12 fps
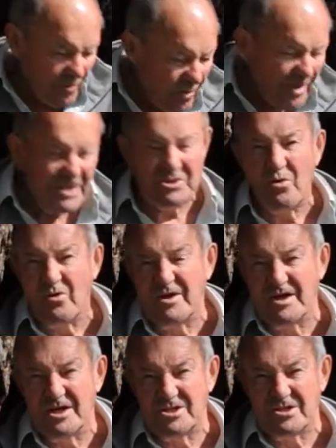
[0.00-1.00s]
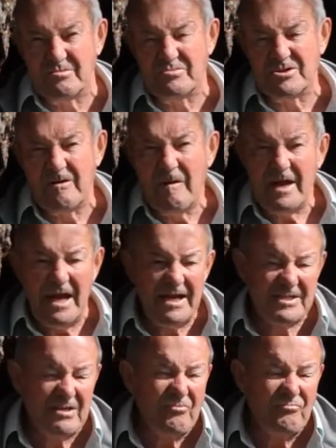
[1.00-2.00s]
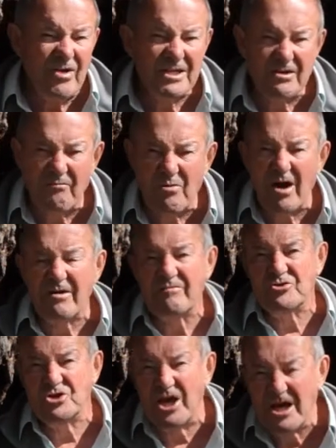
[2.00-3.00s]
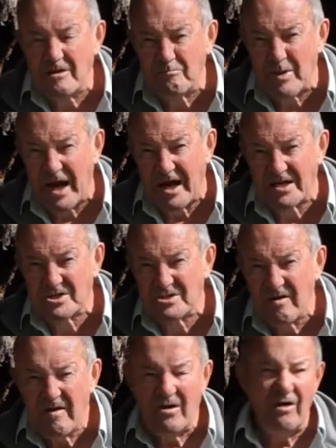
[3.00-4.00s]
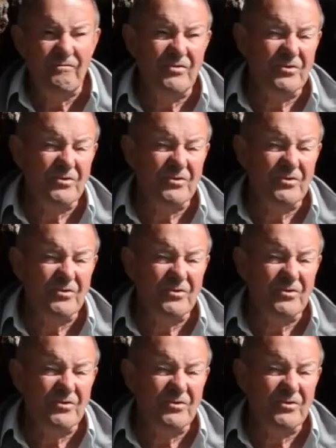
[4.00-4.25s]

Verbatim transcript: all its organisms, it's a reservoir of gene banks, of